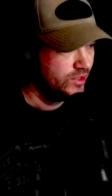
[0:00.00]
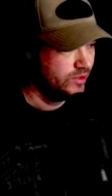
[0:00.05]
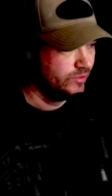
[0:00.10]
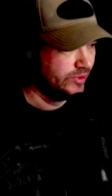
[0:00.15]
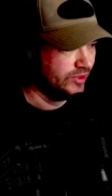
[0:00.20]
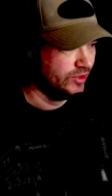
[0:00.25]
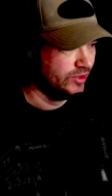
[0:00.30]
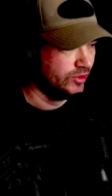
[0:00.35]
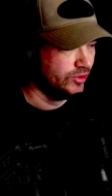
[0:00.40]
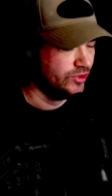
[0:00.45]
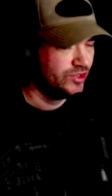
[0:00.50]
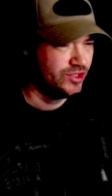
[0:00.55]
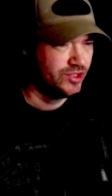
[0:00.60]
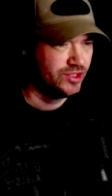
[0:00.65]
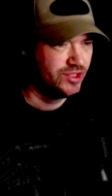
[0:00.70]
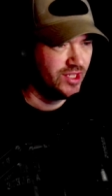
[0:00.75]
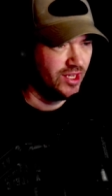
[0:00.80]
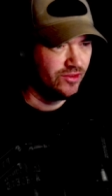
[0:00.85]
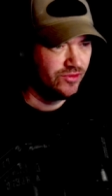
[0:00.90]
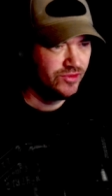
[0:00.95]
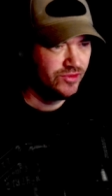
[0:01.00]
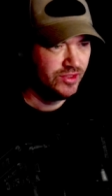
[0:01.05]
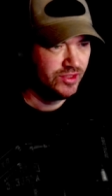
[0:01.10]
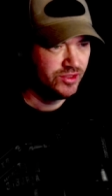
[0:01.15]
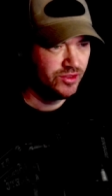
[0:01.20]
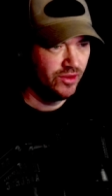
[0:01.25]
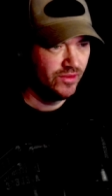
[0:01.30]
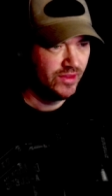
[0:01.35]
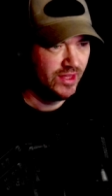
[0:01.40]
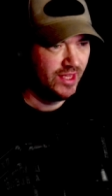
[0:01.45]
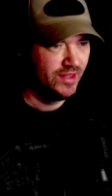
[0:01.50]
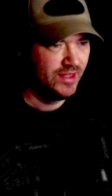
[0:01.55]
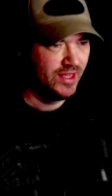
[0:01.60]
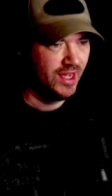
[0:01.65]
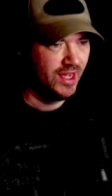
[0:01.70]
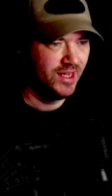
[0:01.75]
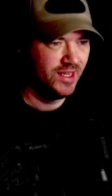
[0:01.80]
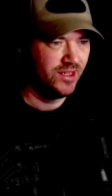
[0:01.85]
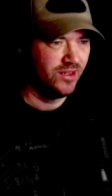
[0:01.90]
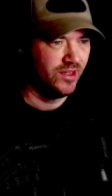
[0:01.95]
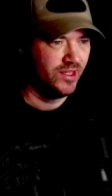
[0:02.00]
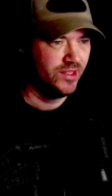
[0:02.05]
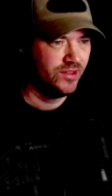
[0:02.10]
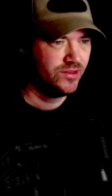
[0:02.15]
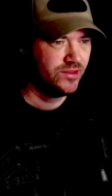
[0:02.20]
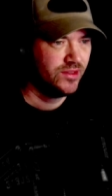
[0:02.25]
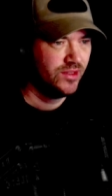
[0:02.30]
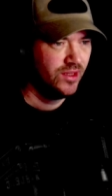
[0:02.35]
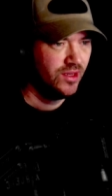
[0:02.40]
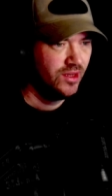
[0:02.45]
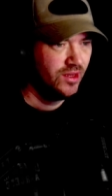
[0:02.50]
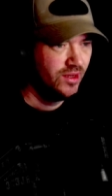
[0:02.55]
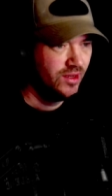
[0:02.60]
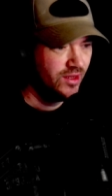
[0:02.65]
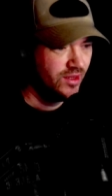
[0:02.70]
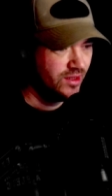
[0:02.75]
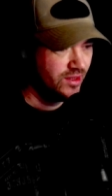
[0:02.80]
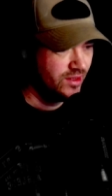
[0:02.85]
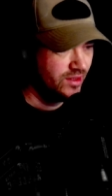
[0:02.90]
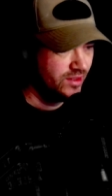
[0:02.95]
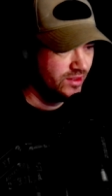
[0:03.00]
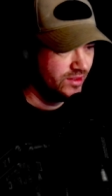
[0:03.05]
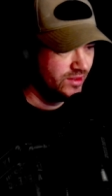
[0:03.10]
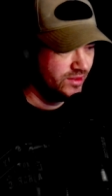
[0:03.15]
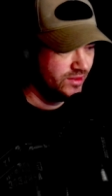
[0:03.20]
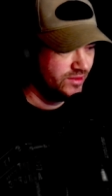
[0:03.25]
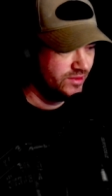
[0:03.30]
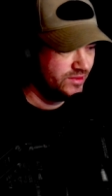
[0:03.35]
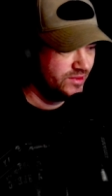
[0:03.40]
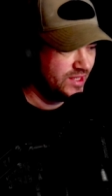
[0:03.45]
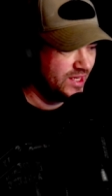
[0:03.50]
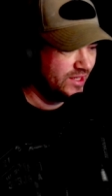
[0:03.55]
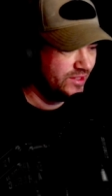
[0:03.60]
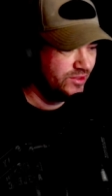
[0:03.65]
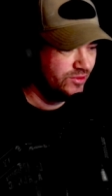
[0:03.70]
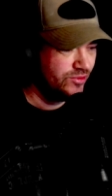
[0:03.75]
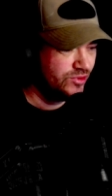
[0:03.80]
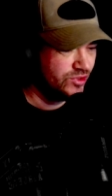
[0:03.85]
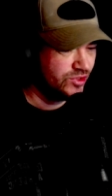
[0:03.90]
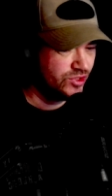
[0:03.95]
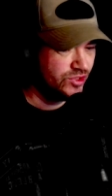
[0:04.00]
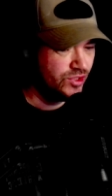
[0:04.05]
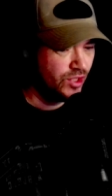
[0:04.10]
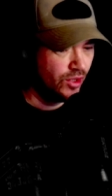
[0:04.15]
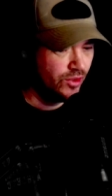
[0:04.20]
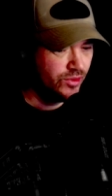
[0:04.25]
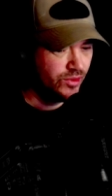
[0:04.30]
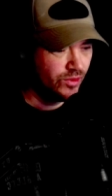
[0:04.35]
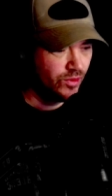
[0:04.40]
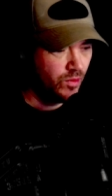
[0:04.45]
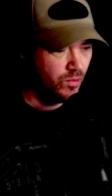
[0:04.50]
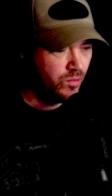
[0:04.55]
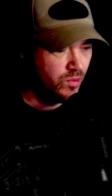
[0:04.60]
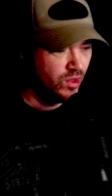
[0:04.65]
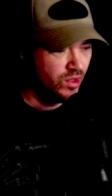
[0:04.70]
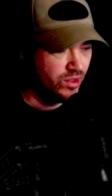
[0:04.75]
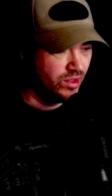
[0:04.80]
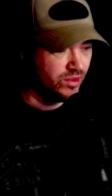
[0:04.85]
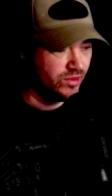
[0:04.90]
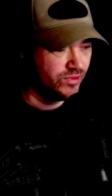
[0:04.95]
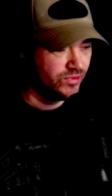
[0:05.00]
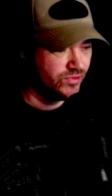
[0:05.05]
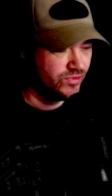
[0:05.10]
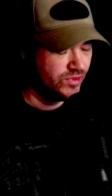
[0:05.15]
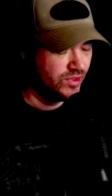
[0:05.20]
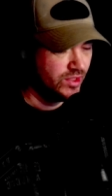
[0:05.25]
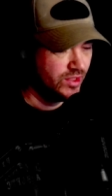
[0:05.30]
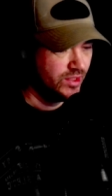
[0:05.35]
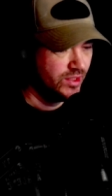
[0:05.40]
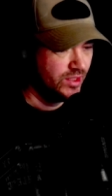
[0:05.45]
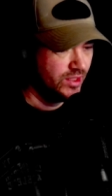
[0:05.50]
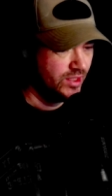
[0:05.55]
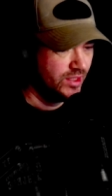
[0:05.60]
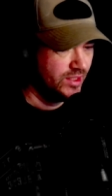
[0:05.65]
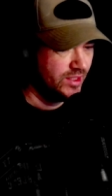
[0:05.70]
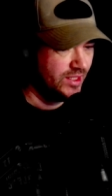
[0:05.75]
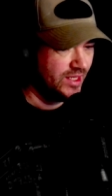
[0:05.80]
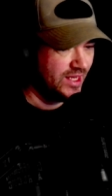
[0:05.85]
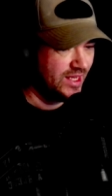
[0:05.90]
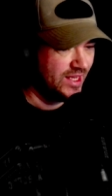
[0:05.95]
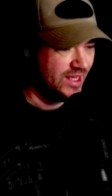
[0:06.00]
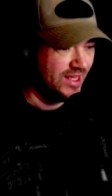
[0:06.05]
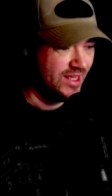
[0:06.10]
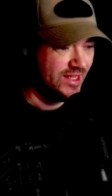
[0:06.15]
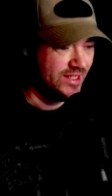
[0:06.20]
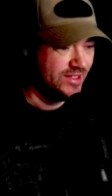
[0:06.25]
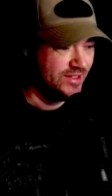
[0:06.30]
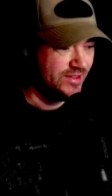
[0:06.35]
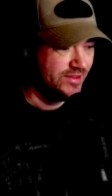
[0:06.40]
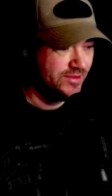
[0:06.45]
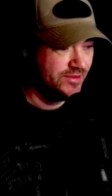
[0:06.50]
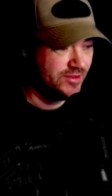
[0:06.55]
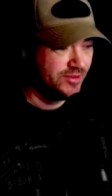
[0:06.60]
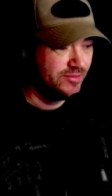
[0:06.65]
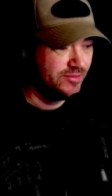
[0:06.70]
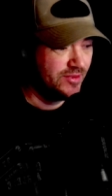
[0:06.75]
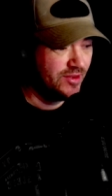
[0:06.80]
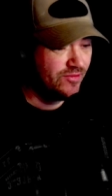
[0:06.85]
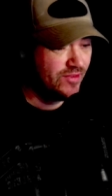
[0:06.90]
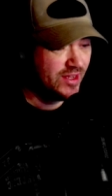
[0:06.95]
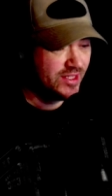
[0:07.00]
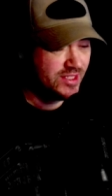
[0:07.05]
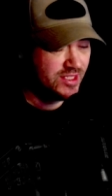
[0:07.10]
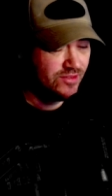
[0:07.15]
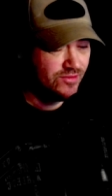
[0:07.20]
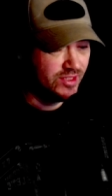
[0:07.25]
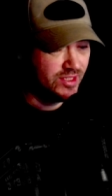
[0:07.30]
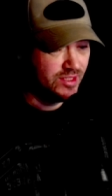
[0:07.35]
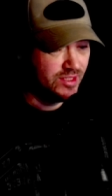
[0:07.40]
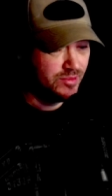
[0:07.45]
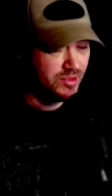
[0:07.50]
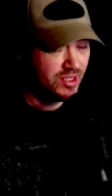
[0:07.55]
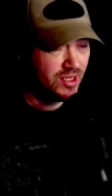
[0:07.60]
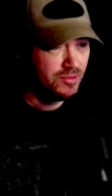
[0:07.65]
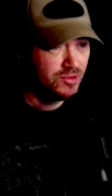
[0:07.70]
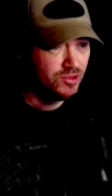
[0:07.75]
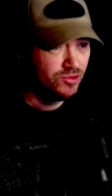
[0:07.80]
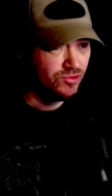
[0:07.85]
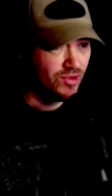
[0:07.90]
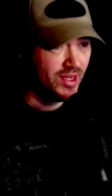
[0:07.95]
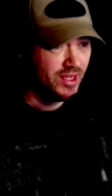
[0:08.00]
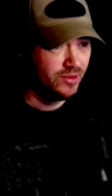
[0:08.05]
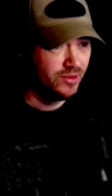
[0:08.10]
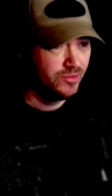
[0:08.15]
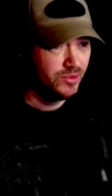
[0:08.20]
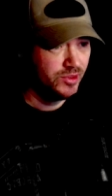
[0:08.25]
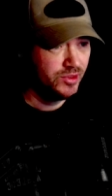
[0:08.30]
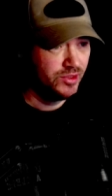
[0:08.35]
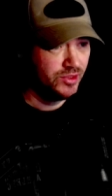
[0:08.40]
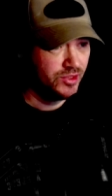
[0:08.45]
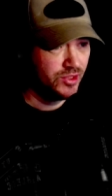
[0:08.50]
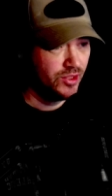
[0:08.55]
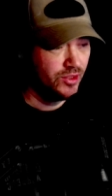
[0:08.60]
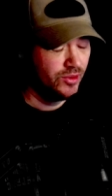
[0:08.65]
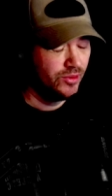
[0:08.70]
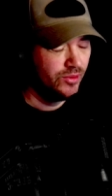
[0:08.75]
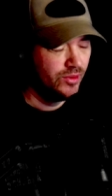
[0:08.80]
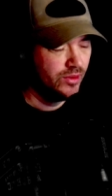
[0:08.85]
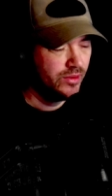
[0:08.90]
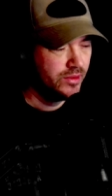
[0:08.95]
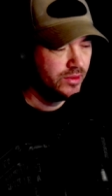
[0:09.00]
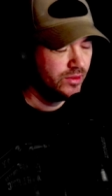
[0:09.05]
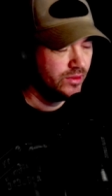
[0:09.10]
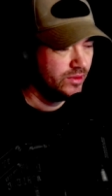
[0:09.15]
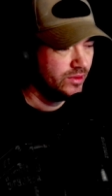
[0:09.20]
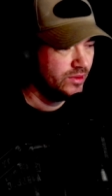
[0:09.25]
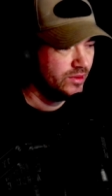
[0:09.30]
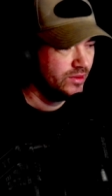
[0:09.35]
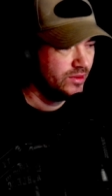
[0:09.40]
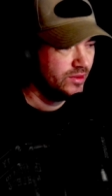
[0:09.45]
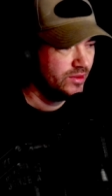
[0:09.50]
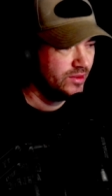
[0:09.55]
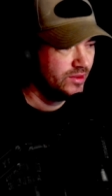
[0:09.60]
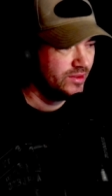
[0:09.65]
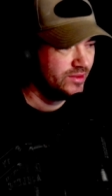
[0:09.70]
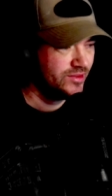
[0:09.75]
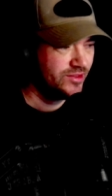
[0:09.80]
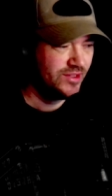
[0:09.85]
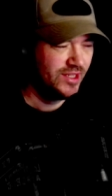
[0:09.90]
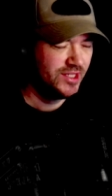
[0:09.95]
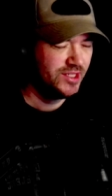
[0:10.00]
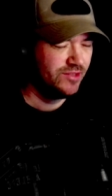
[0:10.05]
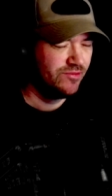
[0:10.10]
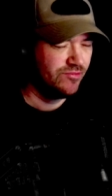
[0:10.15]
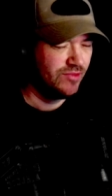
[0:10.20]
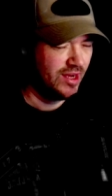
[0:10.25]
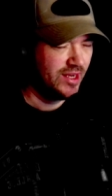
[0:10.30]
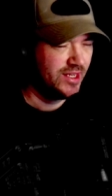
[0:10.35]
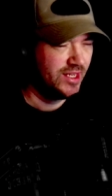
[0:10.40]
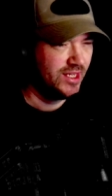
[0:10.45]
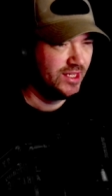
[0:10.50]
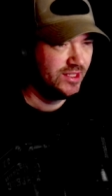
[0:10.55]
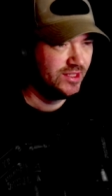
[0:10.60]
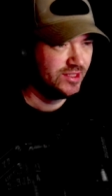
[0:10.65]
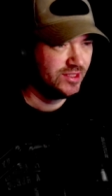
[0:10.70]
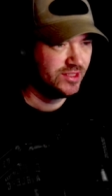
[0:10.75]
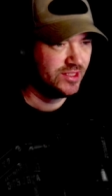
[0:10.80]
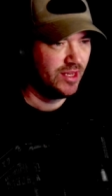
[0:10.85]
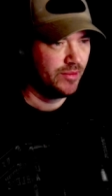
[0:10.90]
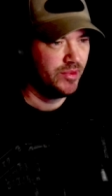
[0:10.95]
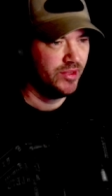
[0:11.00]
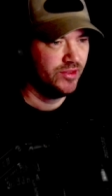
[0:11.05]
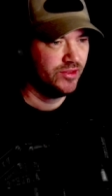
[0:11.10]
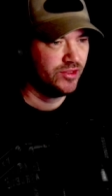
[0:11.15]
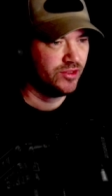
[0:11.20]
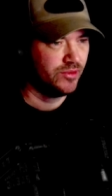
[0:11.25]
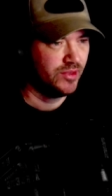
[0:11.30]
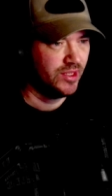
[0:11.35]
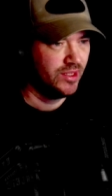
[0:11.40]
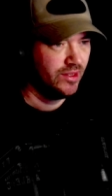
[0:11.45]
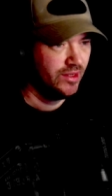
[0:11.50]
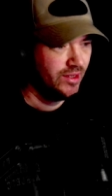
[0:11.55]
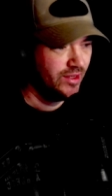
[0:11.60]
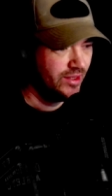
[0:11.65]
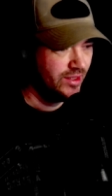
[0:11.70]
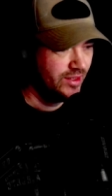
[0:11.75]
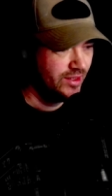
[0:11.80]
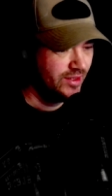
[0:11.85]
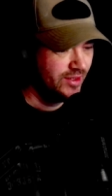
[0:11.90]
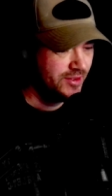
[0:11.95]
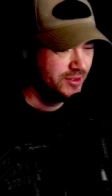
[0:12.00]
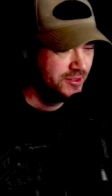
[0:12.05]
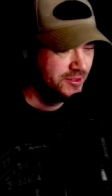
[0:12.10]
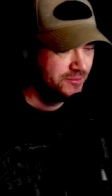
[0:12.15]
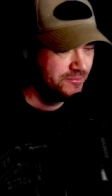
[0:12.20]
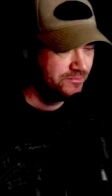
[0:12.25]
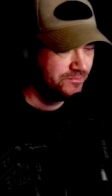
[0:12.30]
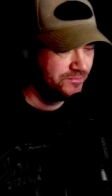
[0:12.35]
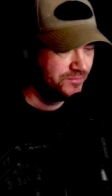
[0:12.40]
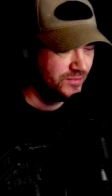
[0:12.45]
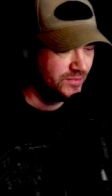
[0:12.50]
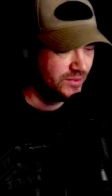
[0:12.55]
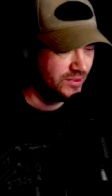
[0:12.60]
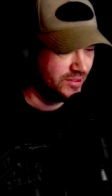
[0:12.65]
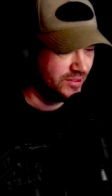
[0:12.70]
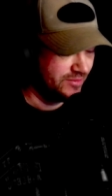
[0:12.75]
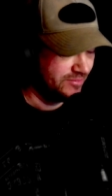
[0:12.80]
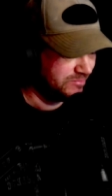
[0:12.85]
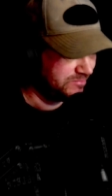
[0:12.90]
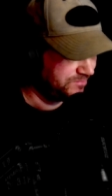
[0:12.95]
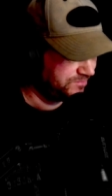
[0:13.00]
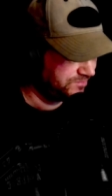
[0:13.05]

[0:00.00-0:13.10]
You wouldn't lose yourself in sort of like the headlights. Now you just know your worth and effectively you become great at what you do. So you're actually ready to step into it. Yeah.